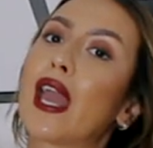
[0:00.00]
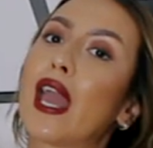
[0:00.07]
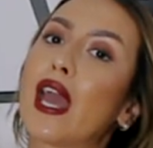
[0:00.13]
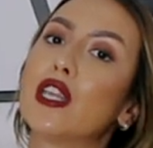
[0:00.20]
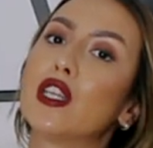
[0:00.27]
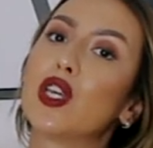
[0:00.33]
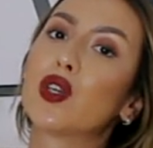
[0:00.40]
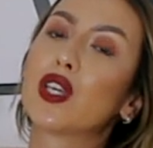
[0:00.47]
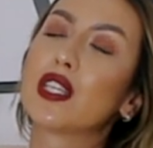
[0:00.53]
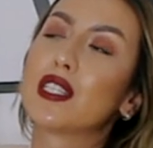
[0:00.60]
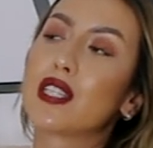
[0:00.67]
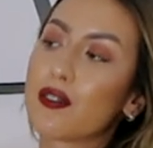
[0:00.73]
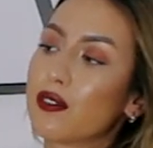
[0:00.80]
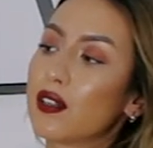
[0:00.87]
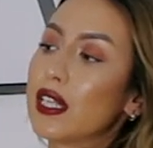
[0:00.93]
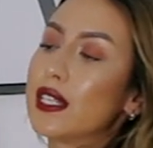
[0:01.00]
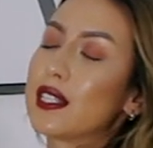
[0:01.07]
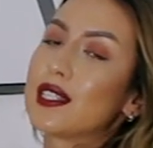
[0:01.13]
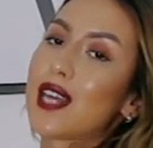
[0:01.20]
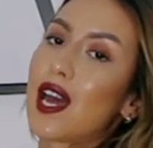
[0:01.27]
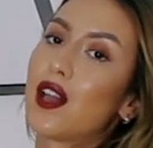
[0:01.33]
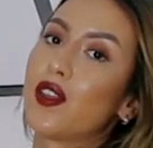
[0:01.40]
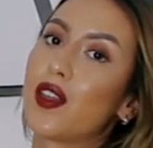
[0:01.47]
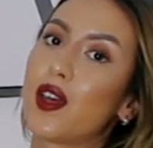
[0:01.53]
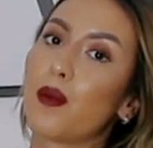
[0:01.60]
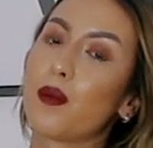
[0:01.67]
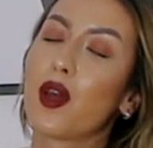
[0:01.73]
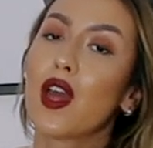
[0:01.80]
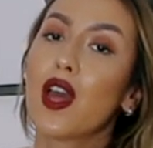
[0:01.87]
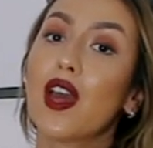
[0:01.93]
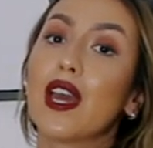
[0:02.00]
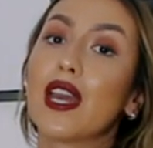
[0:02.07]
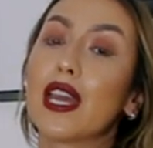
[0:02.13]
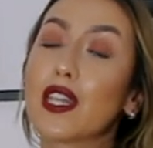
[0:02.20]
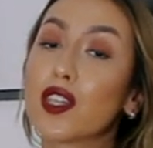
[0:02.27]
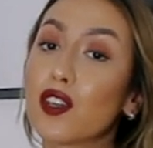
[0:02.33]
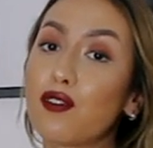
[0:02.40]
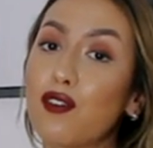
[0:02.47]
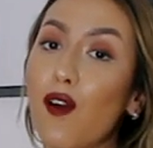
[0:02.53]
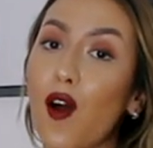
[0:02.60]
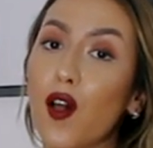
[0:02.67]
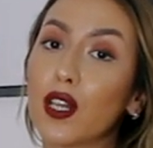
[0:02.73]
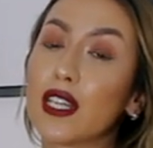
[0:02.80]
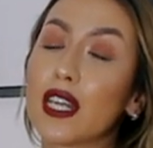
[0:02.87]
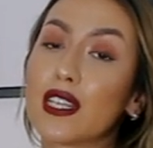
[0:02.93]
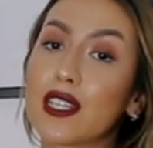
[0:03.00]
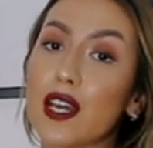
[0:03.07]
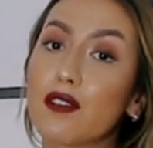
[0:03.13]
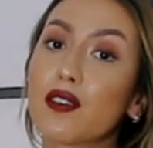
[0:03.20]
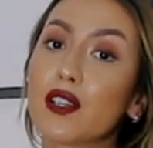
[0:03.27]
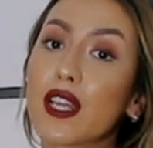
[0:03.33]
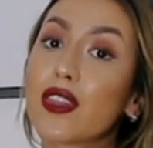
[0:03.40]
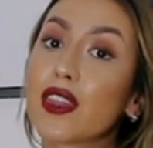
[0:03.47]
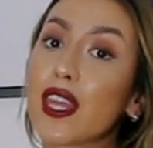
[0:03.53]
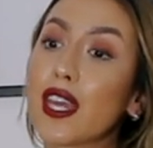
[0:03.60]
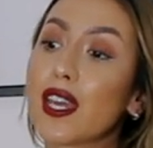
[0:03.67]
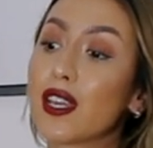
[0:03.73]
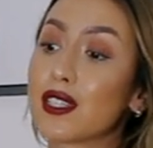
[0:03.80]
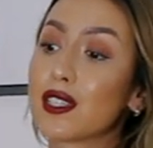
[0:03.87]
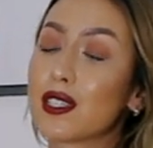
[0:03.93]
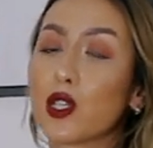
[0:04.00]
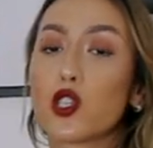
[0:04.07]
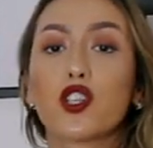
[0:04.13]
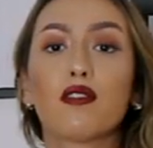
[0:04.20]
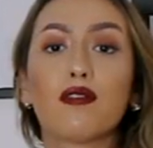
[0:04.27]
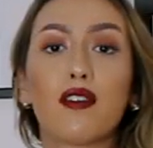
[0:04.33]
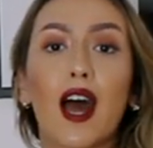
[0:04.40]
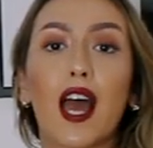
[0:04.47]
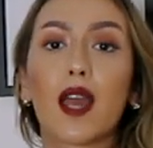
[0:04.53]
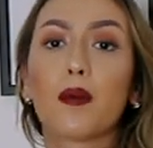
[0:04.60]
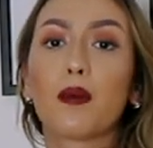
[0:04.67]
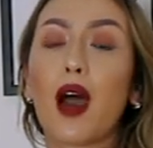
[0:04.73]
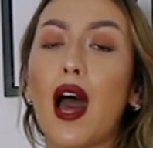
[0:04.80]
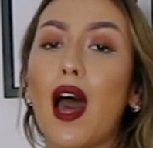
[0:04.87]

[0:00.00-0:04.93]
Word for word: and you can definitely style them in the fall and I definitely think it's such a vibe.